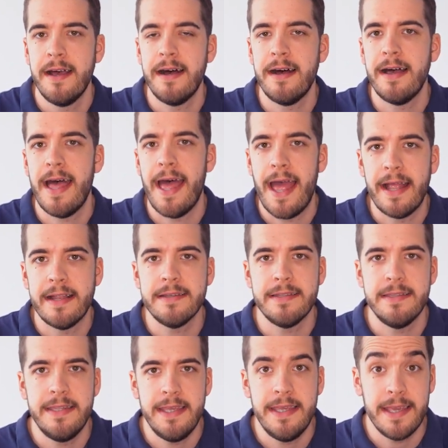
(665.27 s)
and
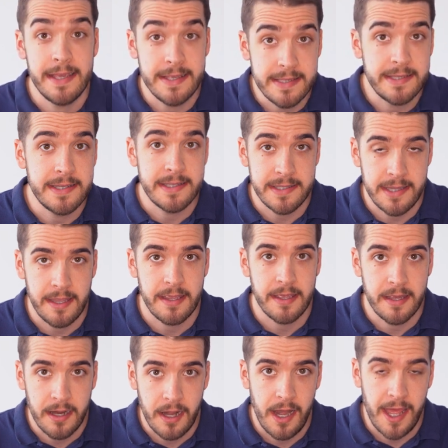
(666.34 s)
the existing
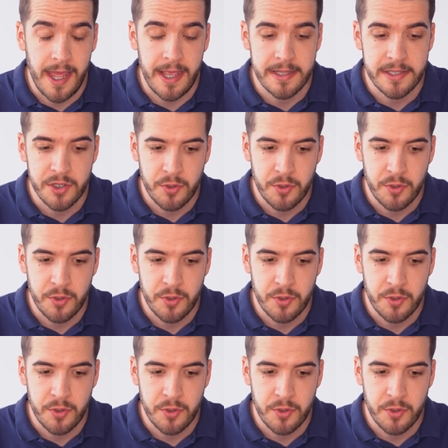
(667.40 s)
clients.